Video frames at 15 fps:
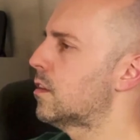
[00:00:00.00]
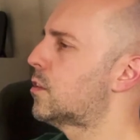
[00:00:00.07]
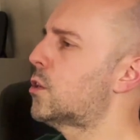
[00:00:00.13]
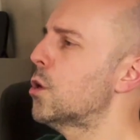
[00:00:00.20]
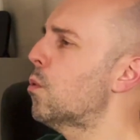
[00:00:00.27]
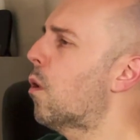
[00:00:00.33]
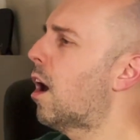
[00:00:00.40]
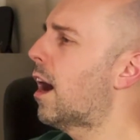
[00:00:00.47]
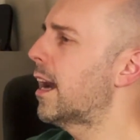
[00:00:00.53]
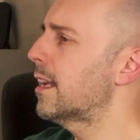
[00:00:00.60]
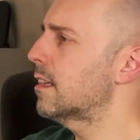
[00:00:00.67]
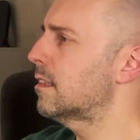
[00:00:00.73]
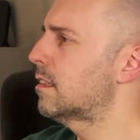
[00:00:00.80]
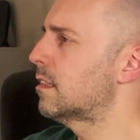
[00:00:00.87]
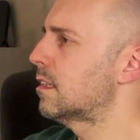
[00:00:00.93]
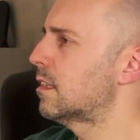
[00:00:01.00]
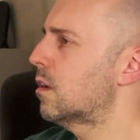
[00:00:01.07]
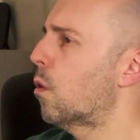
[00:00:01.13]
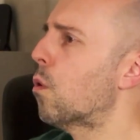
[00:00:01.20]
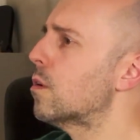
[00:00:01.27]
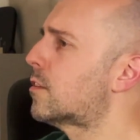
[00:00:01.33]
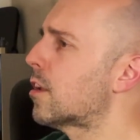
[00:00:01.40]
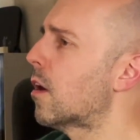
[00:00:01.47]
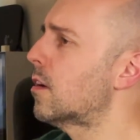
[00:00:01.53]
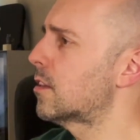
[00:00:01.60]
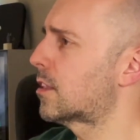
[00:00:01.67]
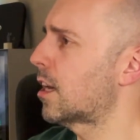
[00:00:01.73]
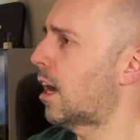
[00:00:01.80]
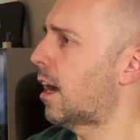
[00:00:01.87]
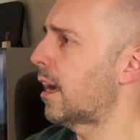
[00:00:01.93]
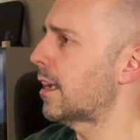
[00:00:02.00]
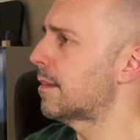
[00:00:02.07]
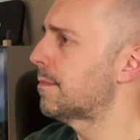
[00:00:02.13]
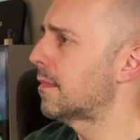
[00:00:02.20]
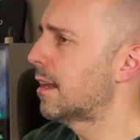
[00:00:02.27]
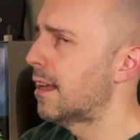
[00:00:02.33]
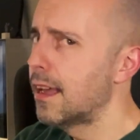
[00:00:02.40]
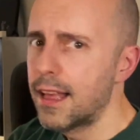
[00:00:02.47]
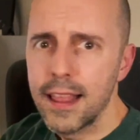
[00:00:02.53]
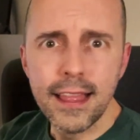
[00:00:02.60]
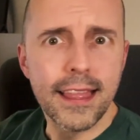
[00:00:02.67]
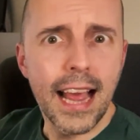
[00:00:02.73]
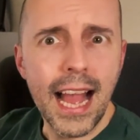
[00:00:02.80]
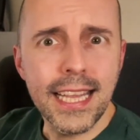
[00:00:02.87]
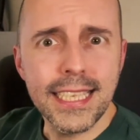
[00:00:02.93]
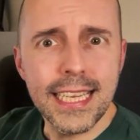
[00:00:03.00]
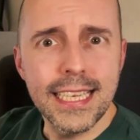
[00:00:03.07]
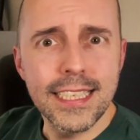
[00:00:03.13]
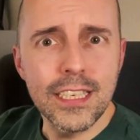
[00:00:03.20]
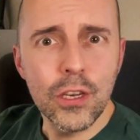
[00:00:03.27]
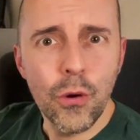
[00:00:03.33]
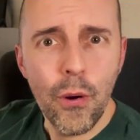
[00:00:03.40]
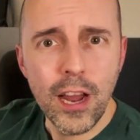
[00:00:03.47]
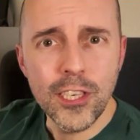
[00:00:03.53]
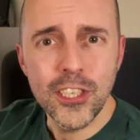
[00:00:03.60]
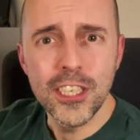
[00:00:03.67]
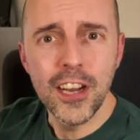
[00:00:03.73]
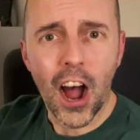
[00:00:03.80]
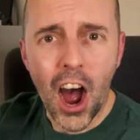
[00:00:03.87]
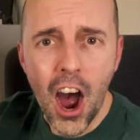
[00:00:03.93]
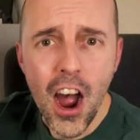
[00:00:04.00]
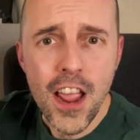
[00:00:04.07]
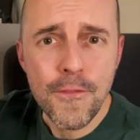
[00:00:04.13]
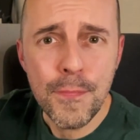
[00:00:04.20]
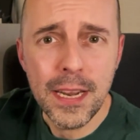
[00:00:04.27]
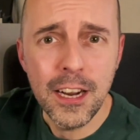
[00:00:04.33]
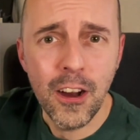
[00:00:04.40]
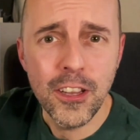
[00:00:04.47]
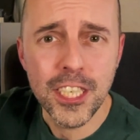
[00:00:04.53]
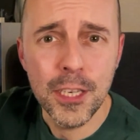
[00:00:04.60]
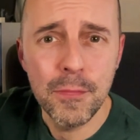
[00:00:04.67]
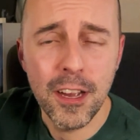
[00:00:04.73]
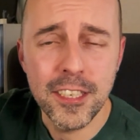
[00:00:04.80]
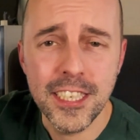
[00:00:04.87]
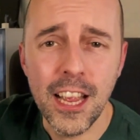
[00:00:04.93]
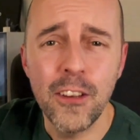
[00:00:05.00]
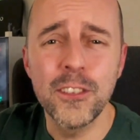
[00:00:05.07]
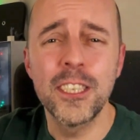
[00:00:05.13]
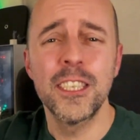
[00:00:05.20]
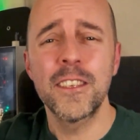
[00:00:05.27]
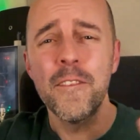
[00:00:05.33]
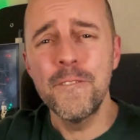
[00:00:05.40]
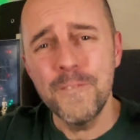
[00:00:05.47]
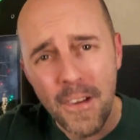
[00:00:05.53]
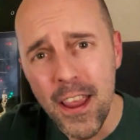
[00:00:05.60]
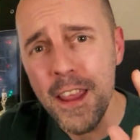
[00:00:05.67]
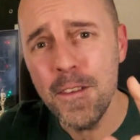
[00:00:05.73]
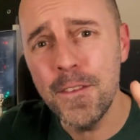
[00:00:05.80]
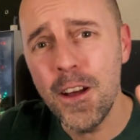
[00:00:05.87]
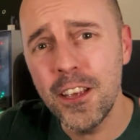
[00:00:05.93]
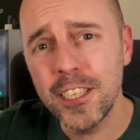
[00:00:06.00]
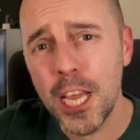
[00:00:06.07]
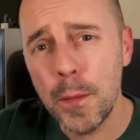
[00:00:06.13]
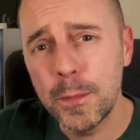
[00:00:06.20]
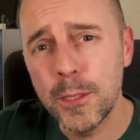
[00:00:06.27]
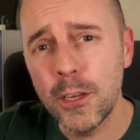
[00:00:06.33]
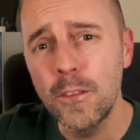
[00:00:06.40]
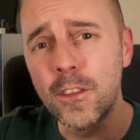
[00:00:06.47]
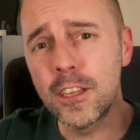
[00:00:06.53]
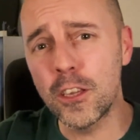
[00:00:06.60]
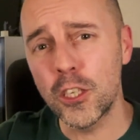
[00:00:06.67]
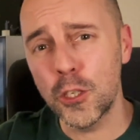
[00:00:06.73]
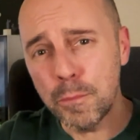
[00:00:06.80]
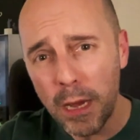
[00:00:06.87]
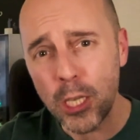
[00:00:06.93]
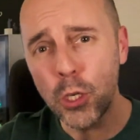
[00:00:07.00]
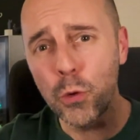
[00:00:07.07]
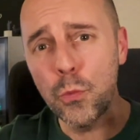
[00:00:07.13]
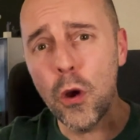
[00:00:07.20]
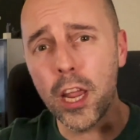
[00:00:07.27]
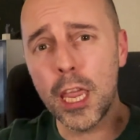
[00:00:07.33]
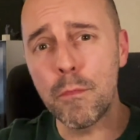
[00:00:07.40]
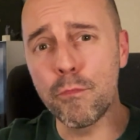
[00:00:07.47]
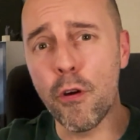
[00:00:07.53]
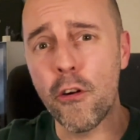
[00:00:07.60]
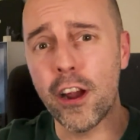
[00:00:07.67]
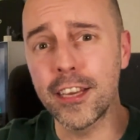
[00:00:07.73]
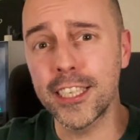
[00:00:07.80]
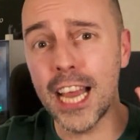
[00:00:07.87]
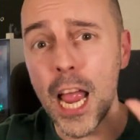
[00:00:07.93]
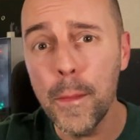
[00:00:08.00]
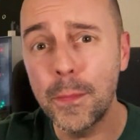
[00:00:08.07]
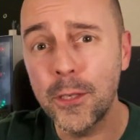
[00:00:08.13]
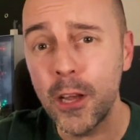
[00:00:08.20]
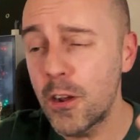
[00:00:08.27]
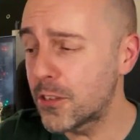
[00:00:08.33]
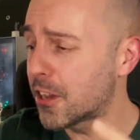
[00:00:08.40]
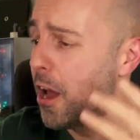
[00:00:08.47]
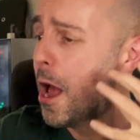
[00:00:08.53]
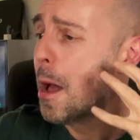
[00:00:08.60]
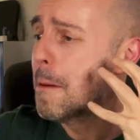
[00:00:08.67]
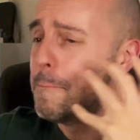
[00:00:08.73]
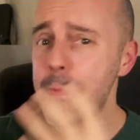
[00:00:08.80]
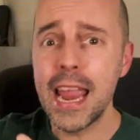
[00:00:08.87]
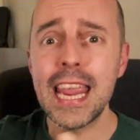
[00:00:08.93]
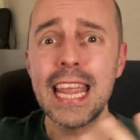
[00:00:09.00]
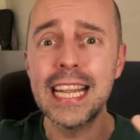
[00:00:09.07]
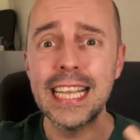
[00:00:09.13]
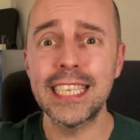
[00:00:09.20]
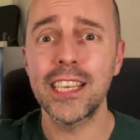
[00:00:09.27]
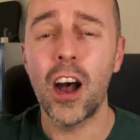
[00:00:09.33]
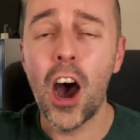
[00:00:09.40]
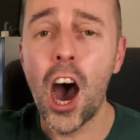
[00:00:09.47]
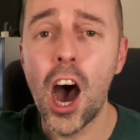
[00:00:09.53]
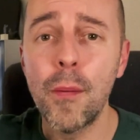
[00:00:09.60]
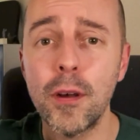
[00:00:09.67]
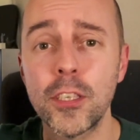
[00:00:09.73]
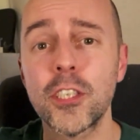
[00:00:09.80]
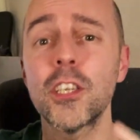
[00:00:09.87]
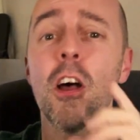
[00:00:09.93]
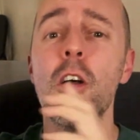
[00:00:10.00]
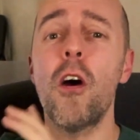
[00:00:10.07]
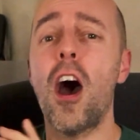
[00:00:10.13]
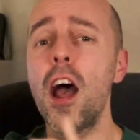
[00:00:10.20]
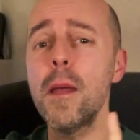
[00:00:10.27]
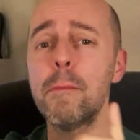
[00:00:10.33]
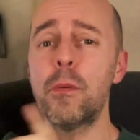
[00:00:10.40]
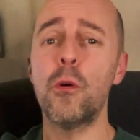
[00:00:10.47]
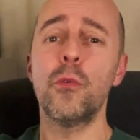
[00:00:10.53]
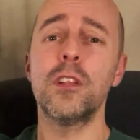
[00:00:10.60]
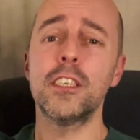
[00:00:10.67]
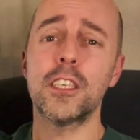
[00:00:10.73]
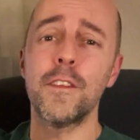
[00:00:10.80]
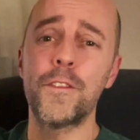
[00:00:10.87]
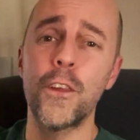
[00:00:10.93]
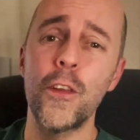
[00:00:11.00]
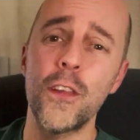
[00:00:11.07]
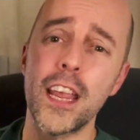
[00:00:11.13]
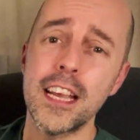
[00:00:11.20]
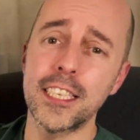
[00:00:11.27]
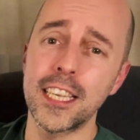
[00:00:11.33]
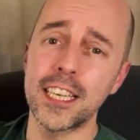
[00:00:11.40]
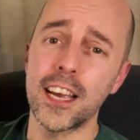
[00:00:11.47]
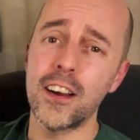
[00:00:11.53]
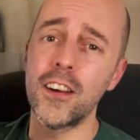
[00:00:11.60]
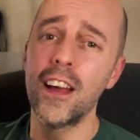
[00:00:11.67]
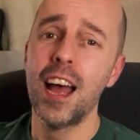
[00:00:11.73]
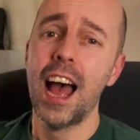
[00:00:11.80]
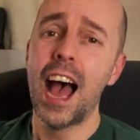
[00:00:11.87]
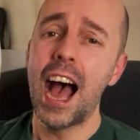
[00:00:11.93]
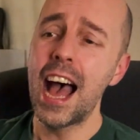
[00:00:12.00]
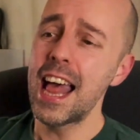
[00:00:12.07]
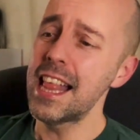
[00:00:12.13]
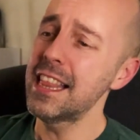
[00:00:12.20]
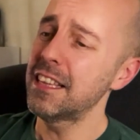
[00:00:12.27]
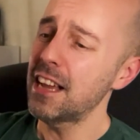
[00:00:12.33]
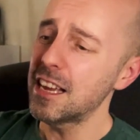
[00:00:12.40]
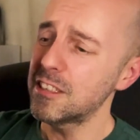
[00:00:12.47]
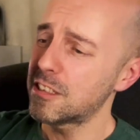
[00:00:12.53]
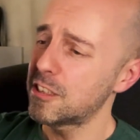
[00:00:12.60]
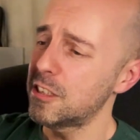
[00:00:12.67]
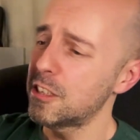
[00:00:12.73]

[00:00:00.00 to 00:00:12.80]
Do I or don't I? That is the question I've been asking myself since the very first episode of the special work in progress episodes, making this armour. So I bought this a few years ago, and as you